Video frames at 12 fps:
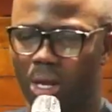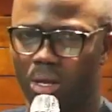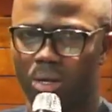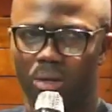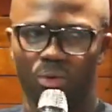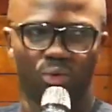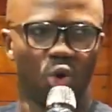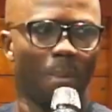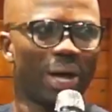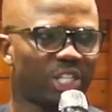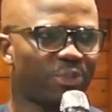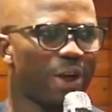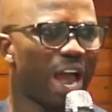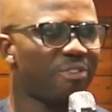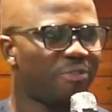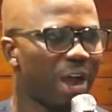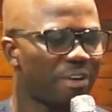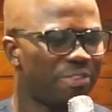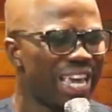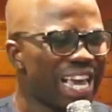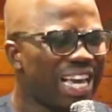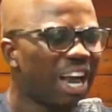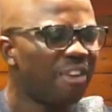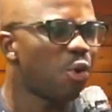Romans 5 5. He
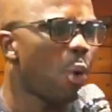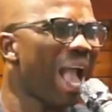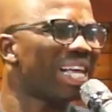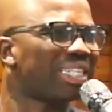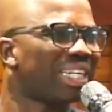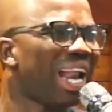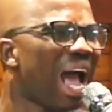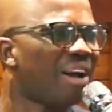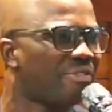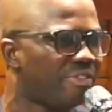gave you his love,